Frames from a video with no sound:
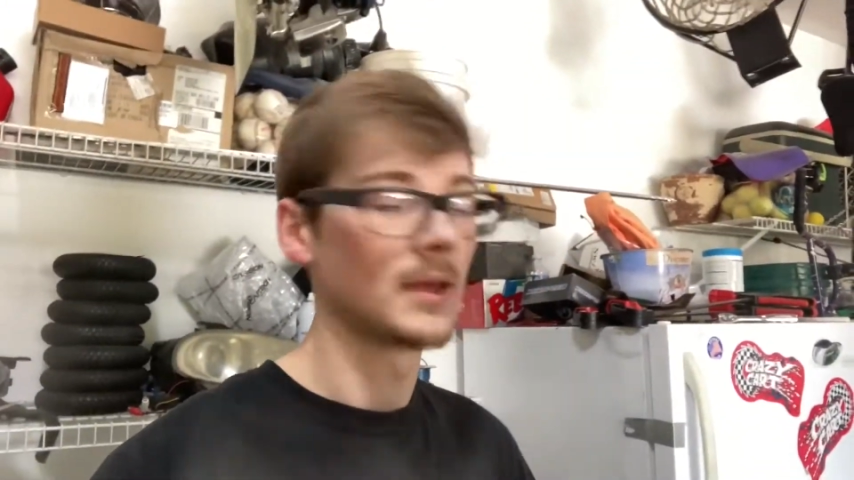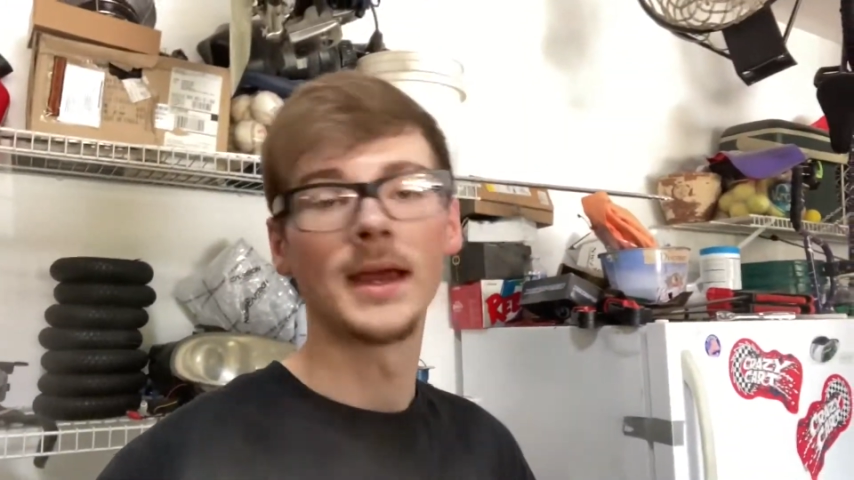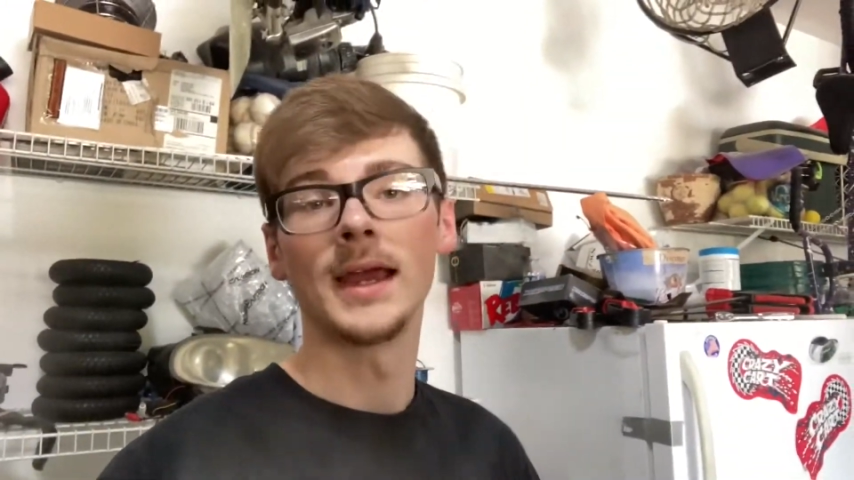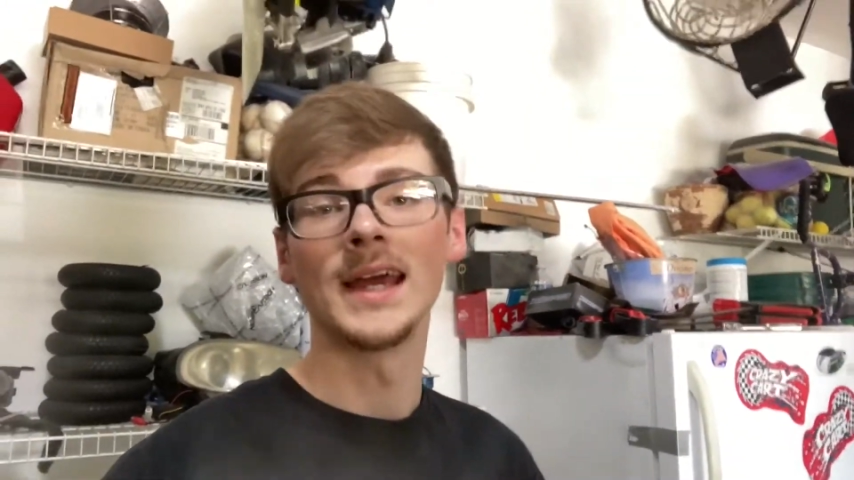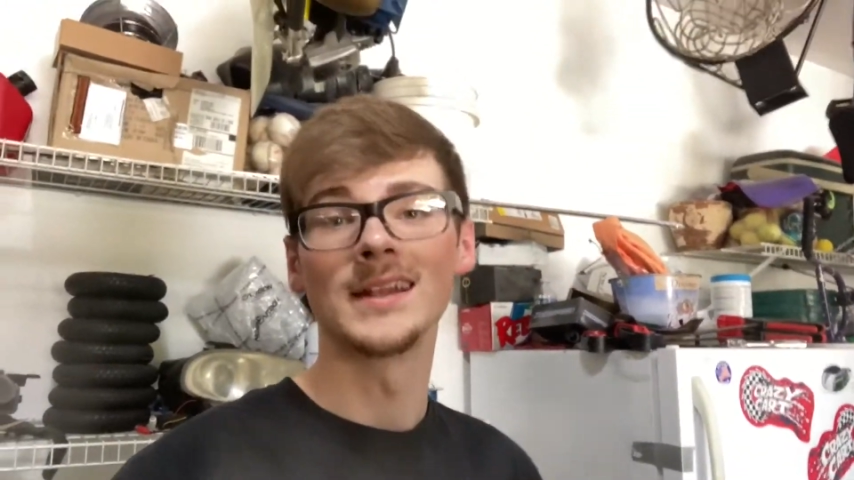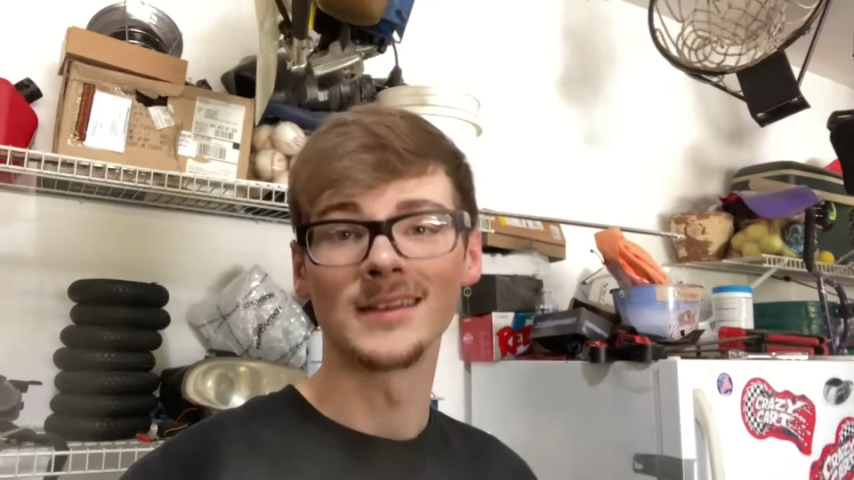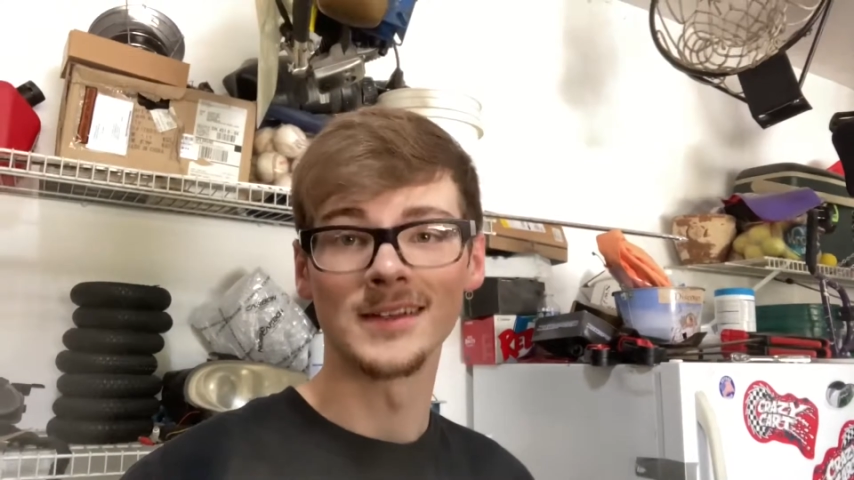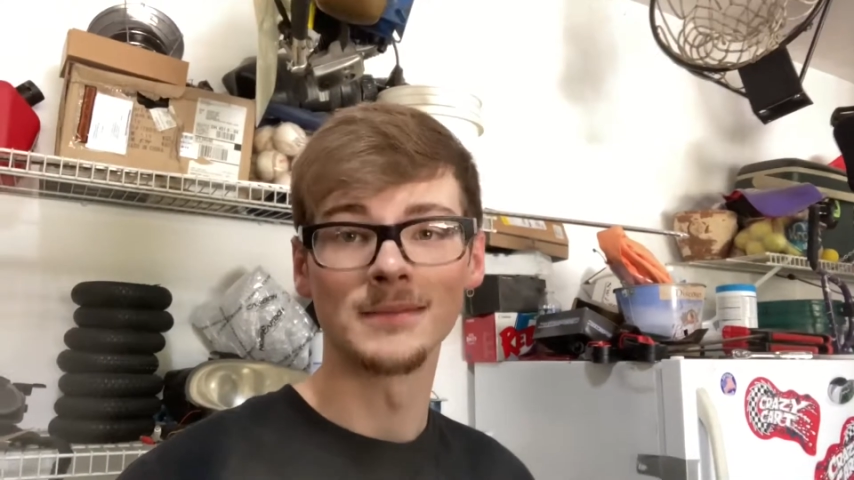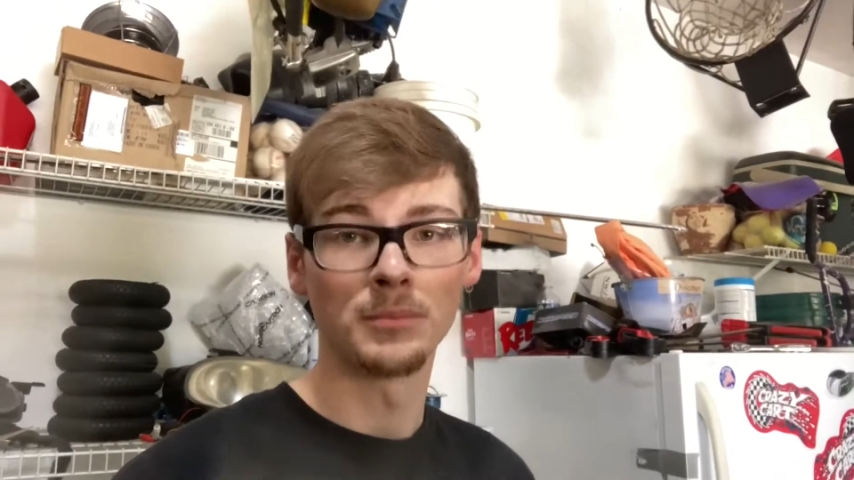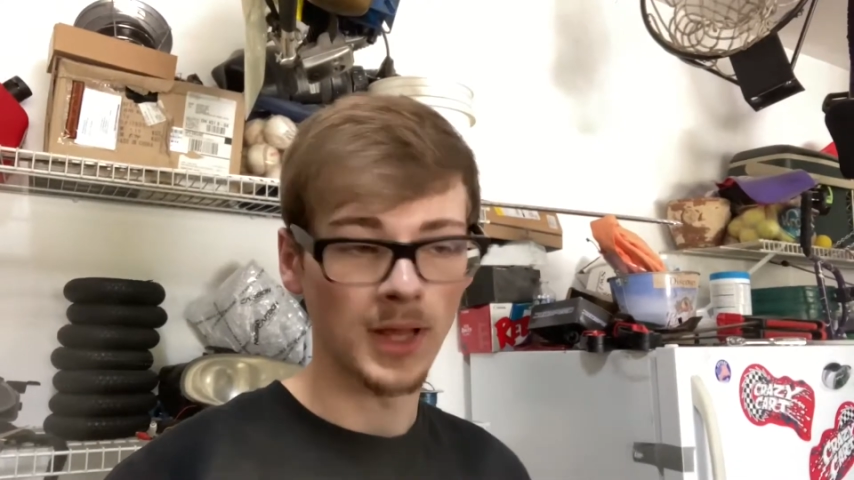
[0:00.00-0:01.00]
and the
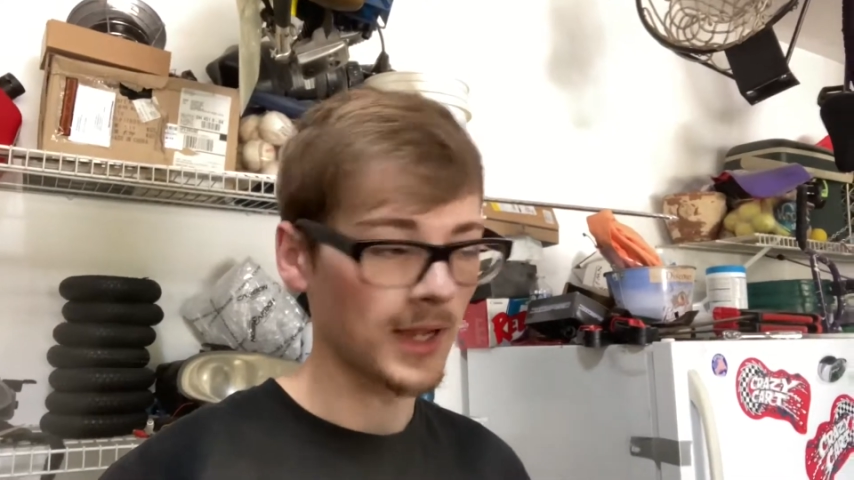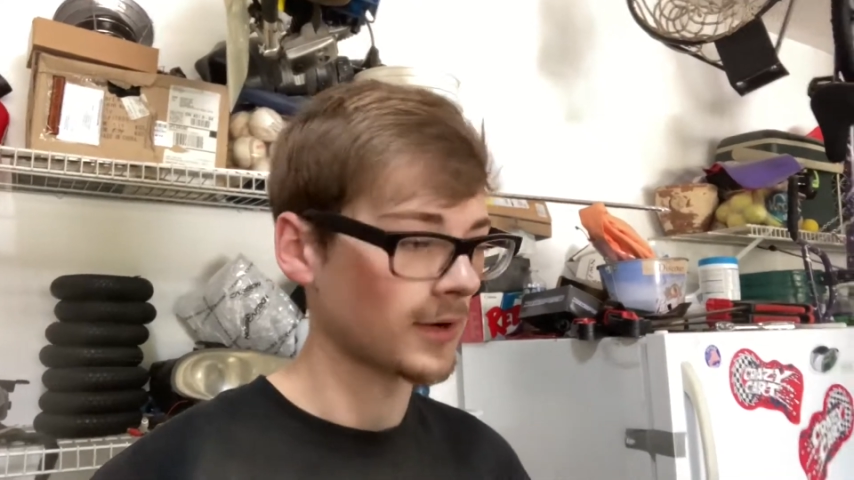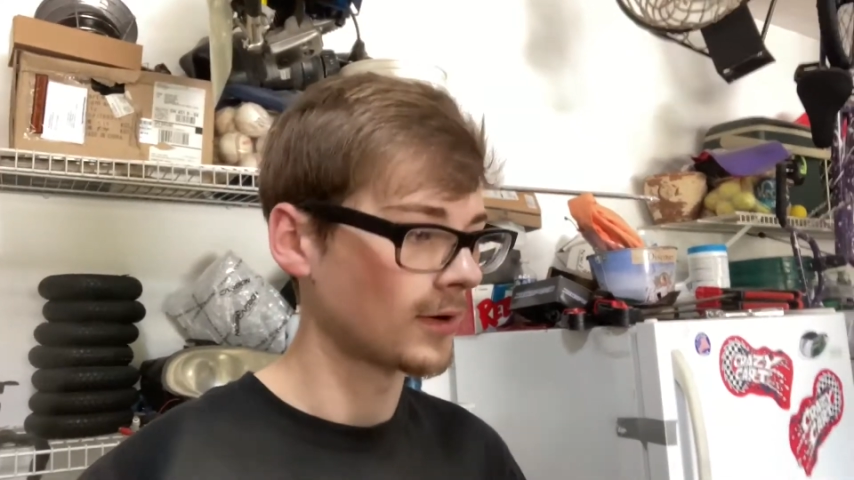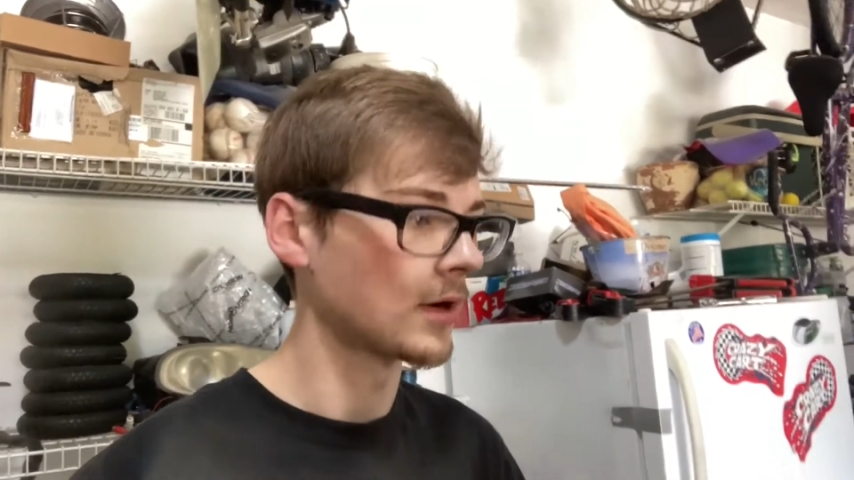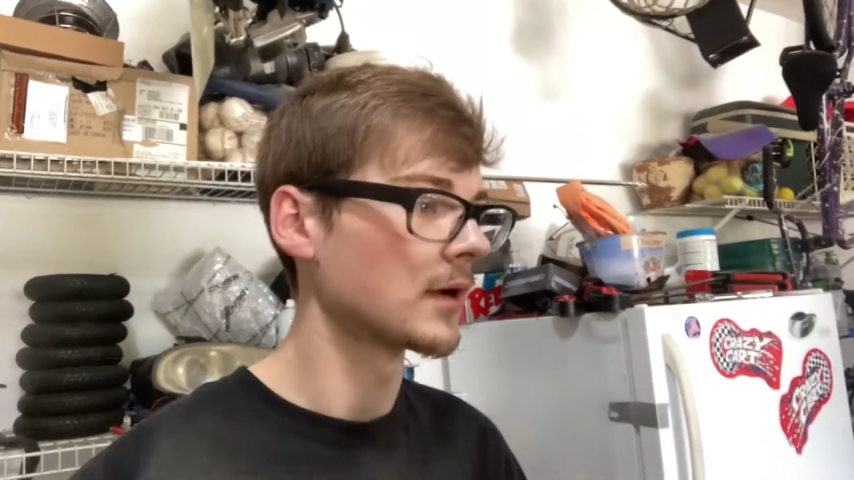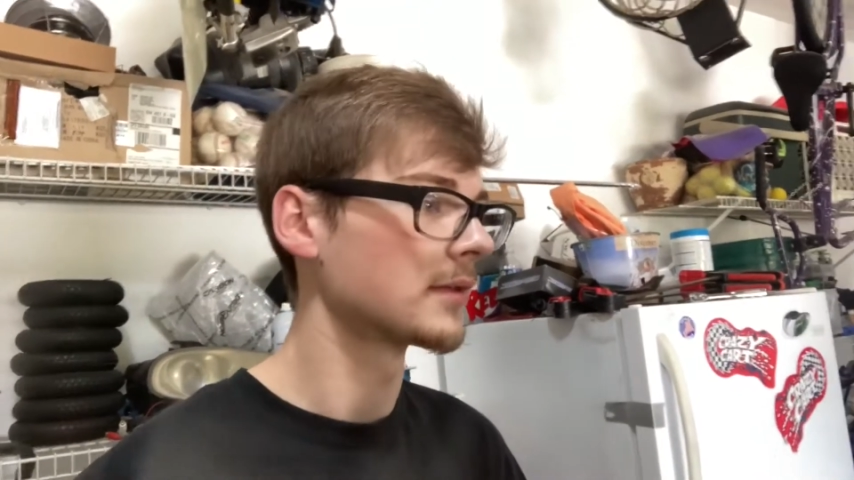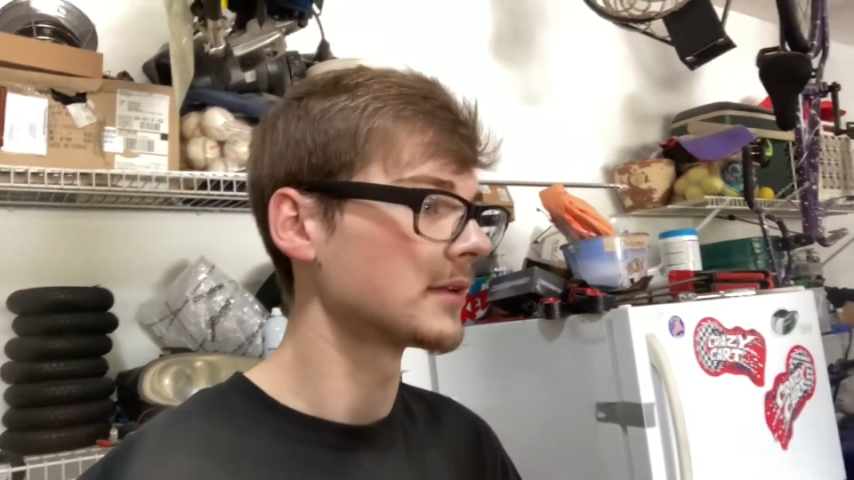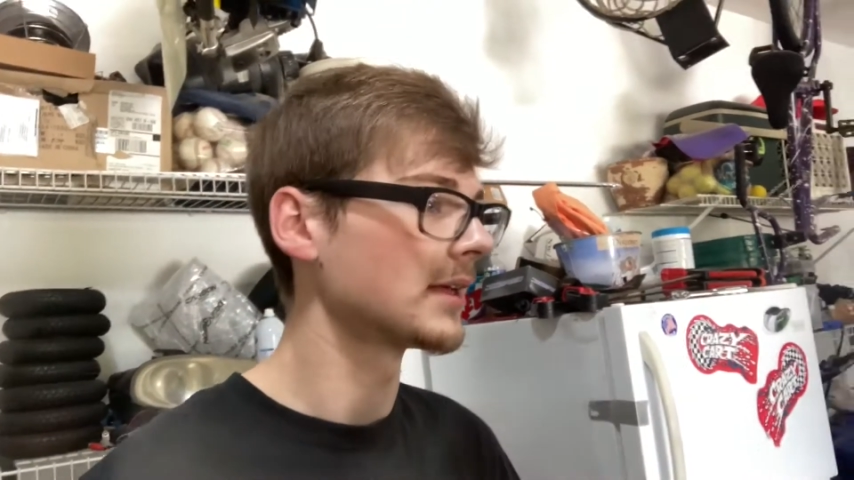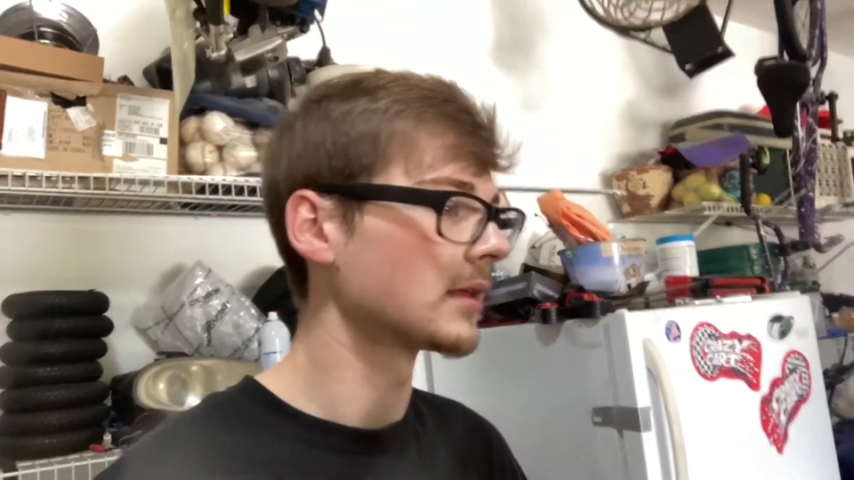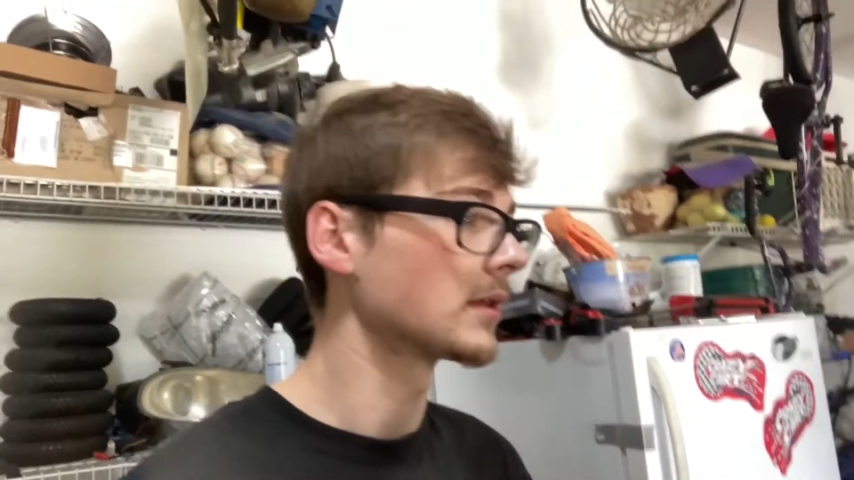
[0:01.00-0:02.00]
black car
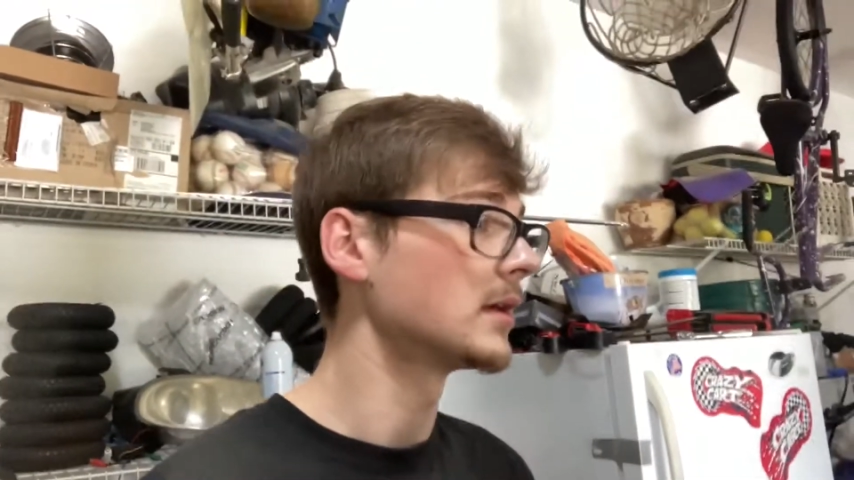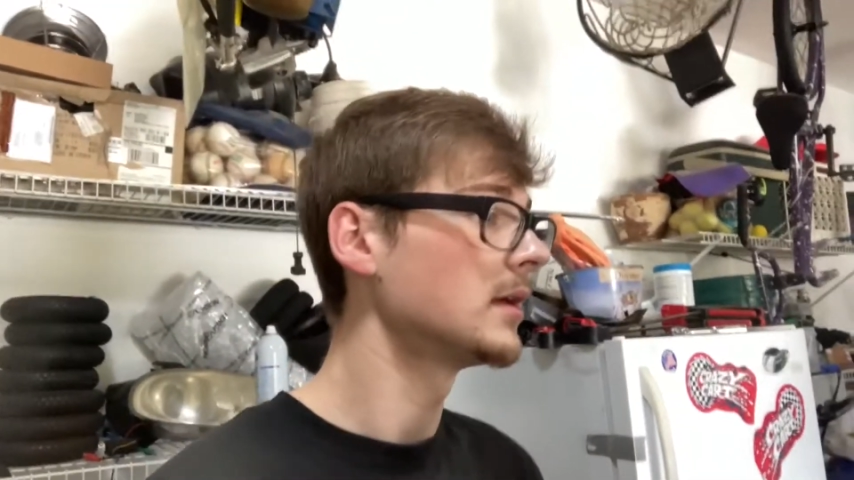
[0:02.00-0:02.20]
daily.